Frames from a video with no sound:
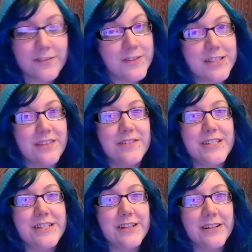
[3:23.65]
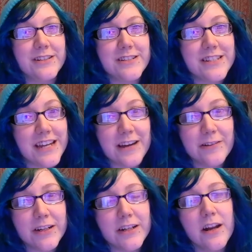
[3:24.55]
for $17 an
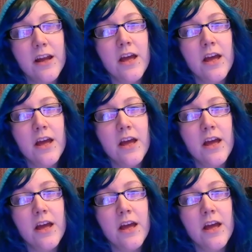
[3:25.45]
hour.